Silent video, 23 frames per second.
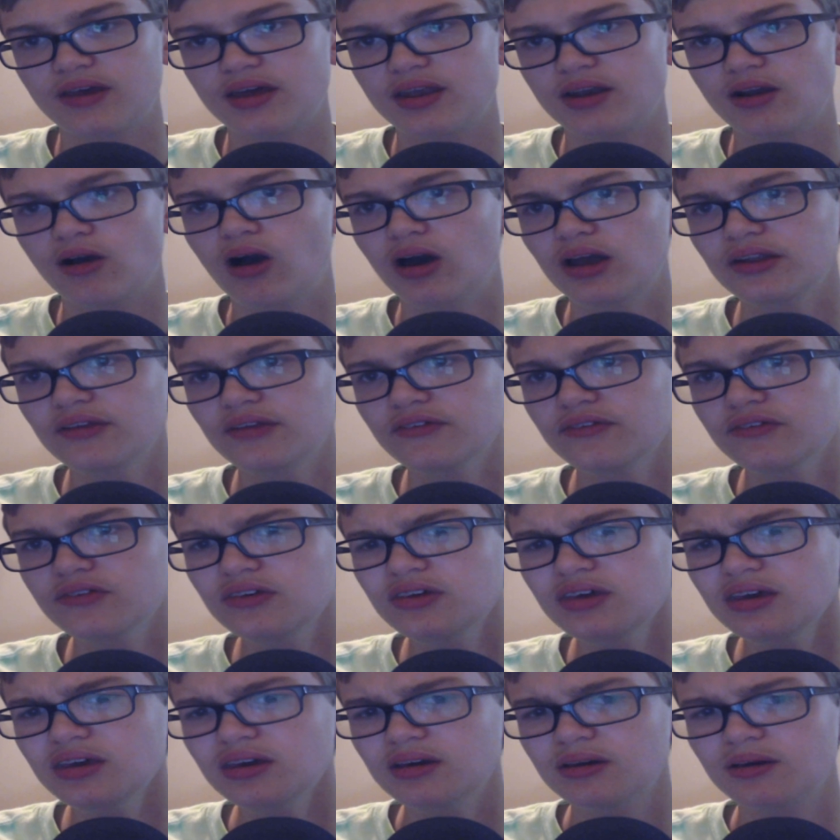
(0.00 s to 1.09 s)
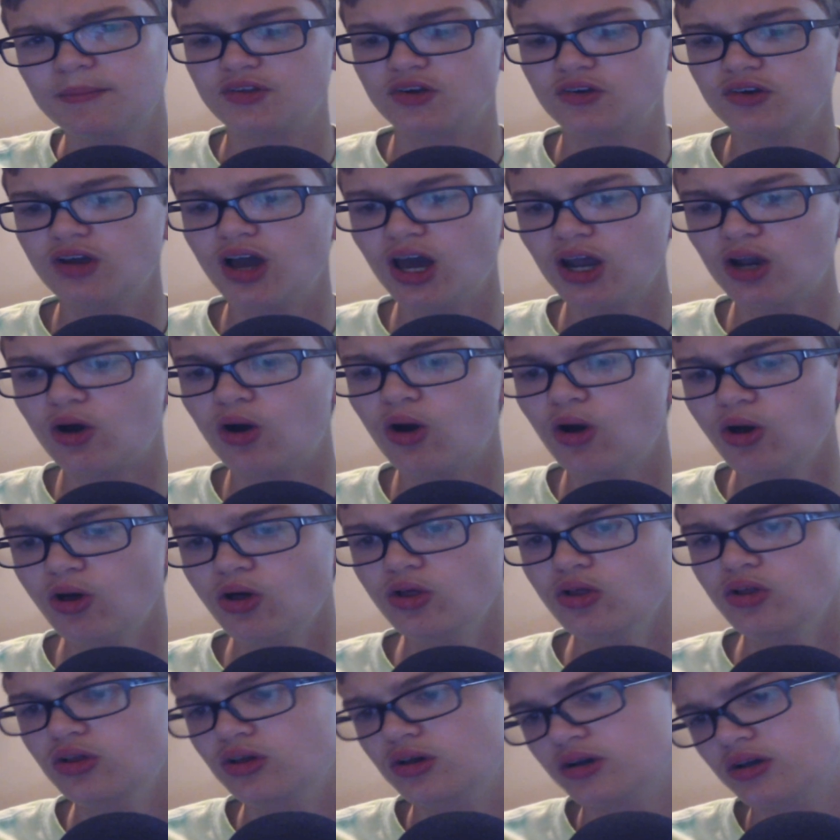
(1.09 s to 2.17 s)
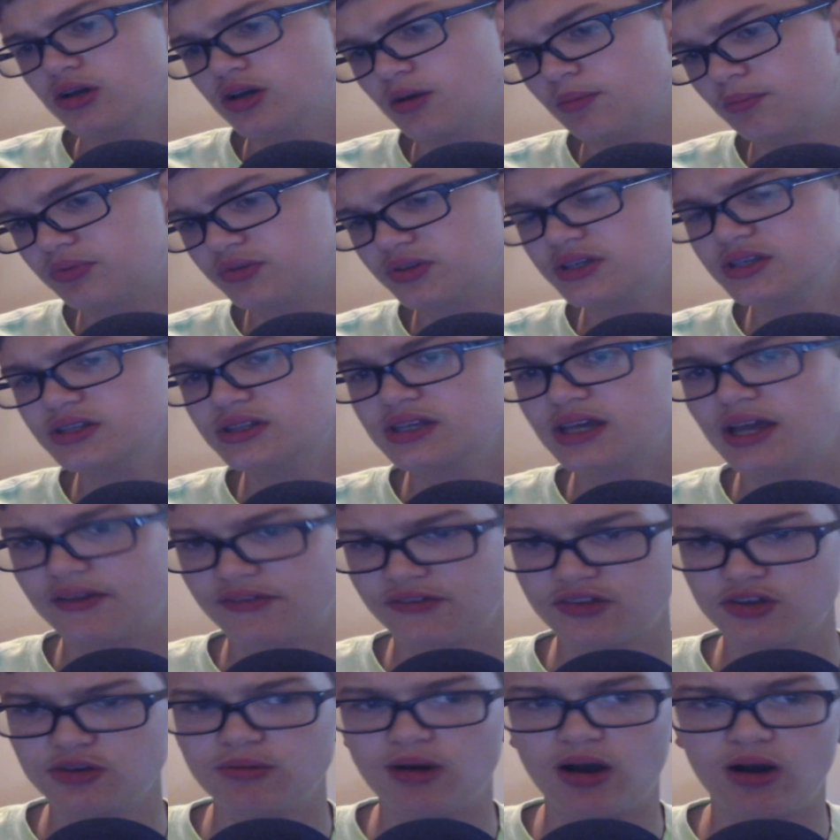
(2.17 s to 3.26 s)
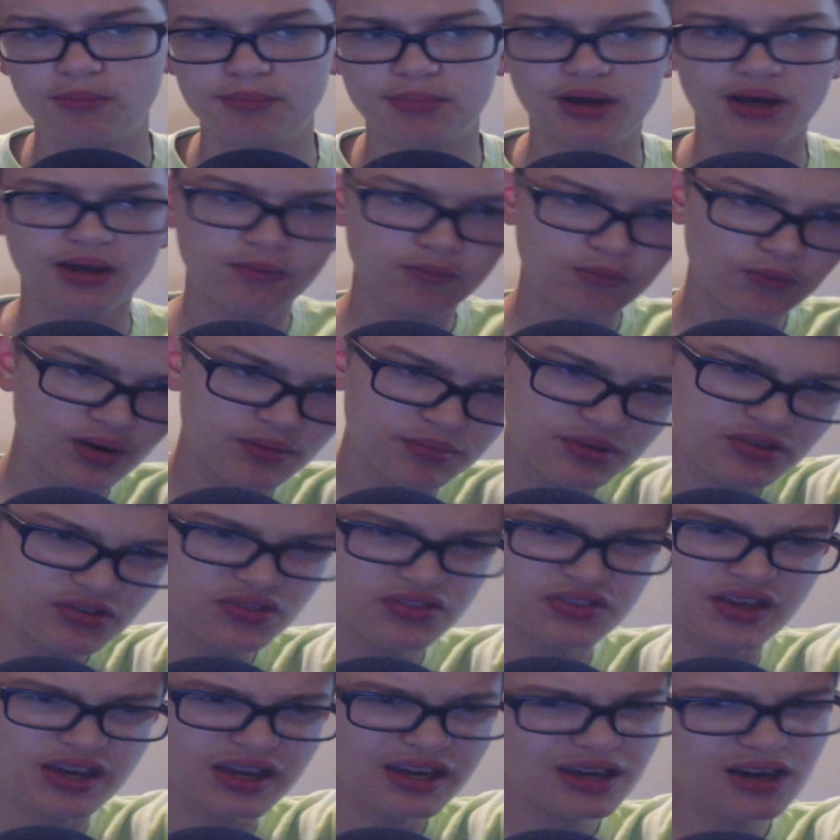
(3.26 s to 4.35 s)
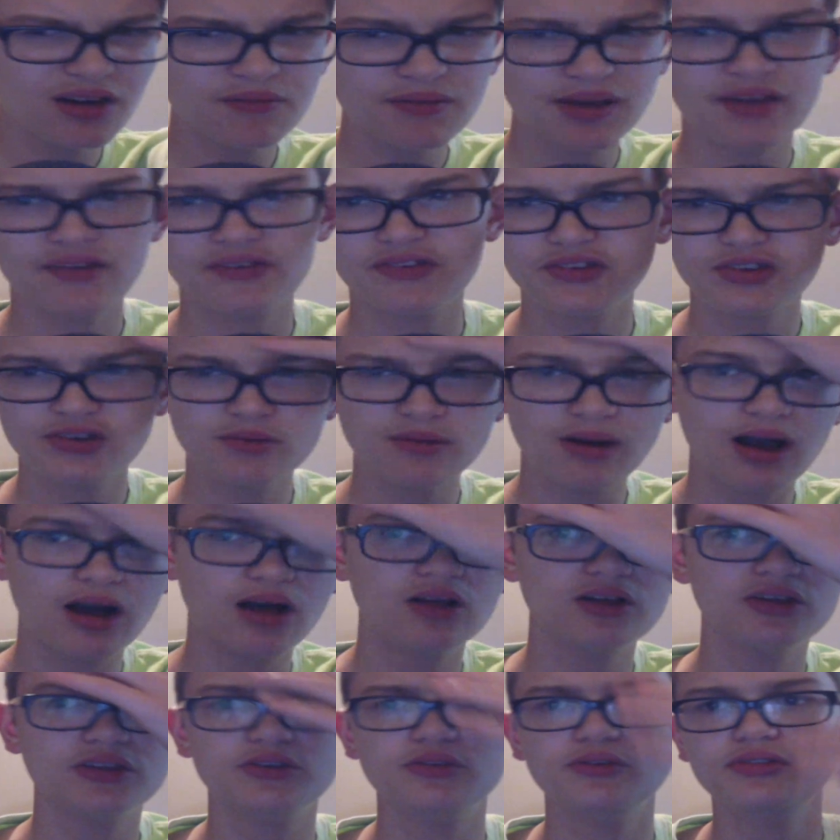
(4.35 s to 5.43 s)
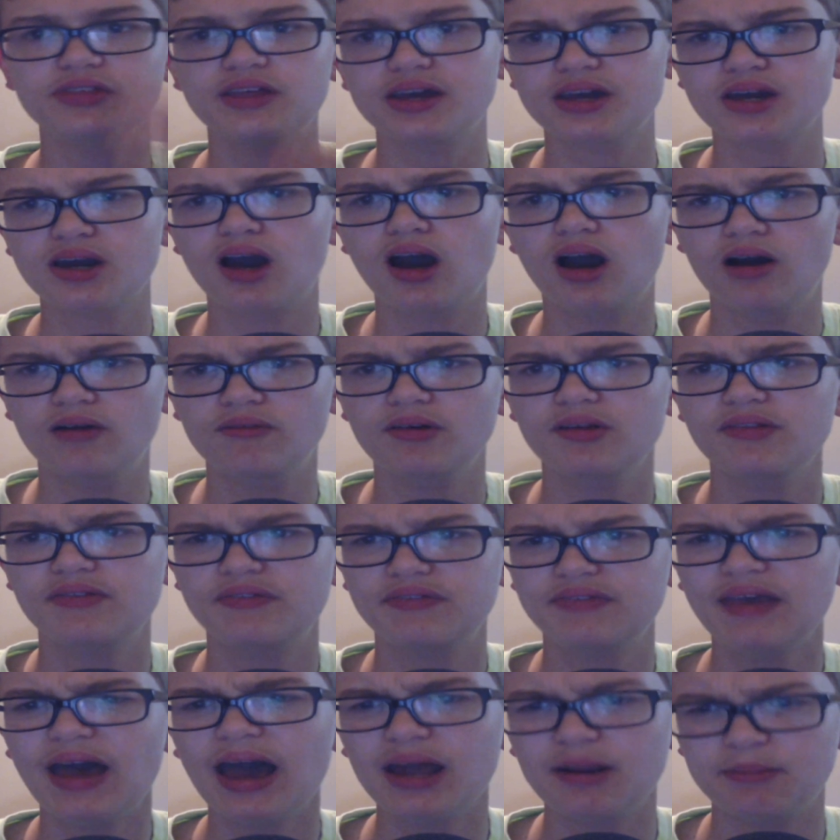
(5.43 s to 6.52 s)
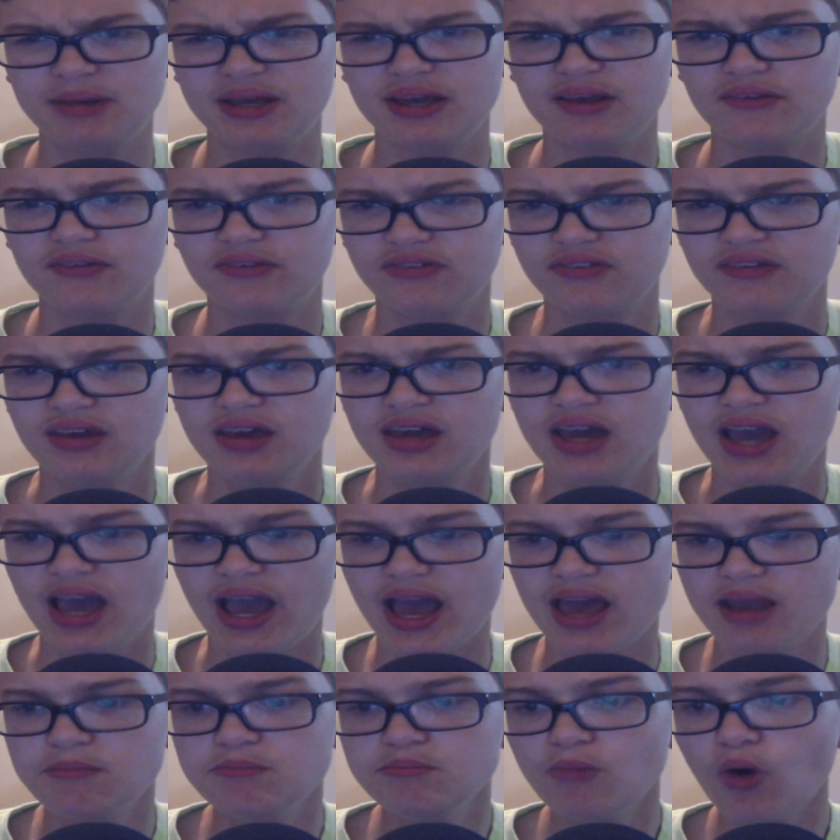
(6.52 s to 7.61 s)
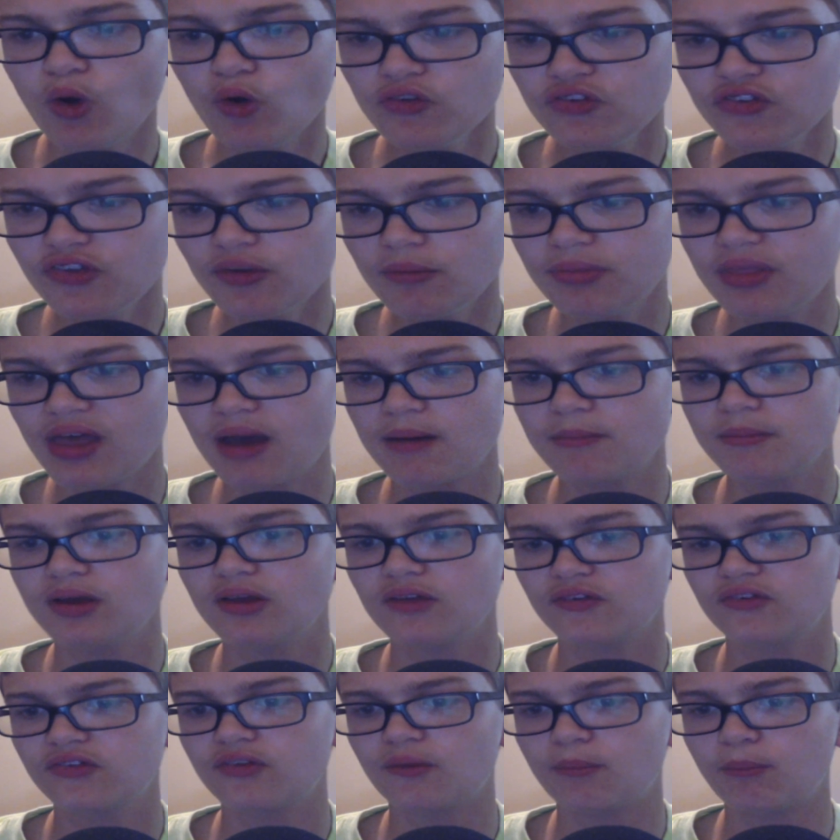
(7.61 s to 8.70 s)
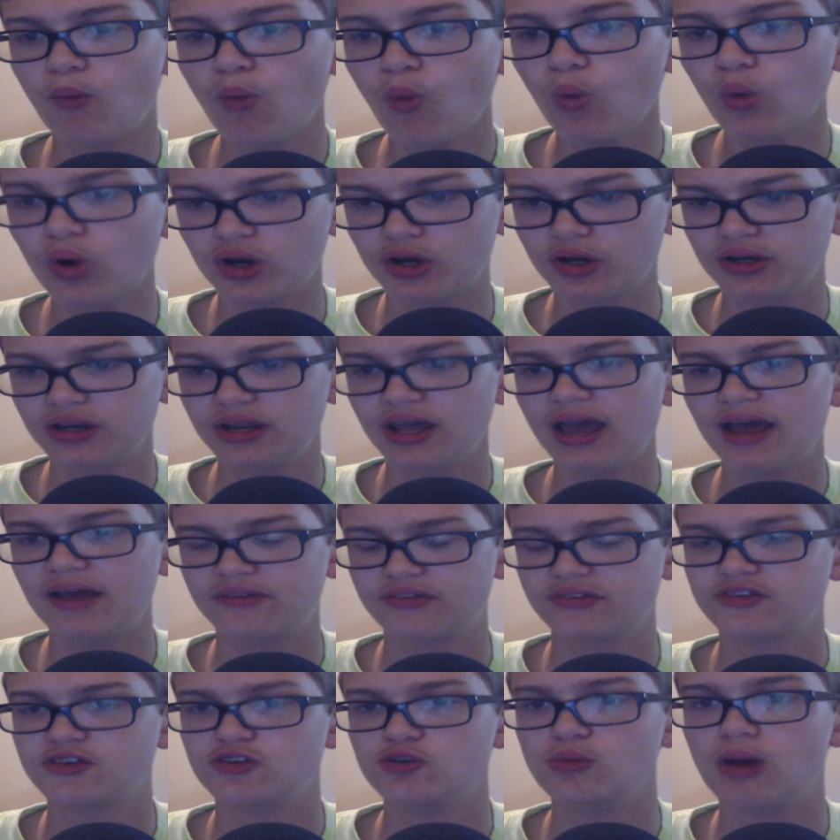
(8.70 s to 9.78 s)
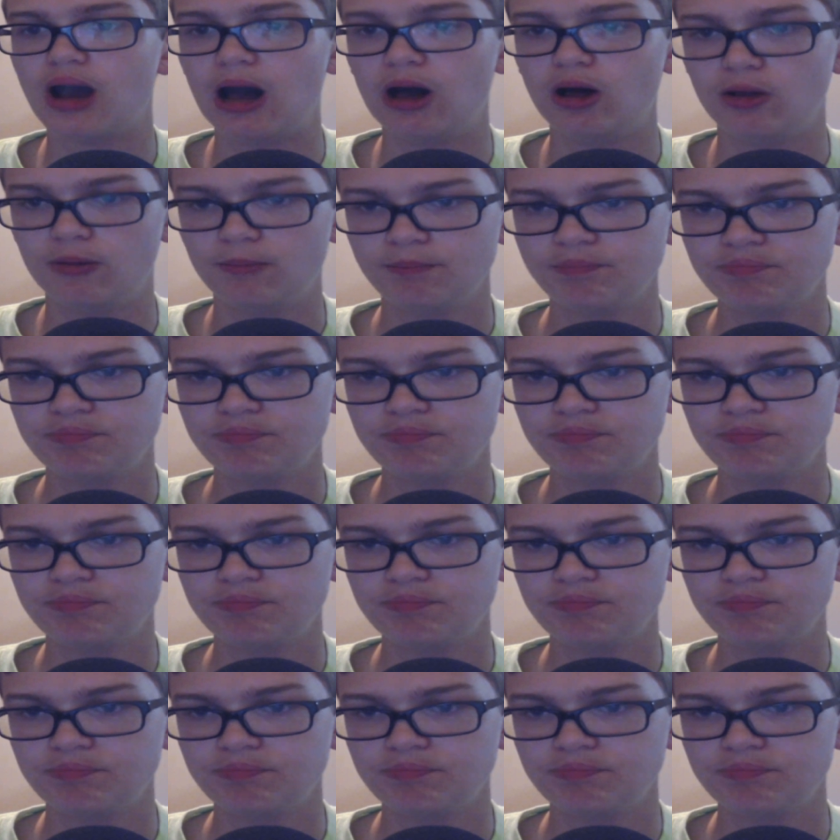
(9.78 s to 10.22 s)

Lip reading: And honestly, they're not all completely SQL, but when you think of SQL, you think of database, and most of them support SQL.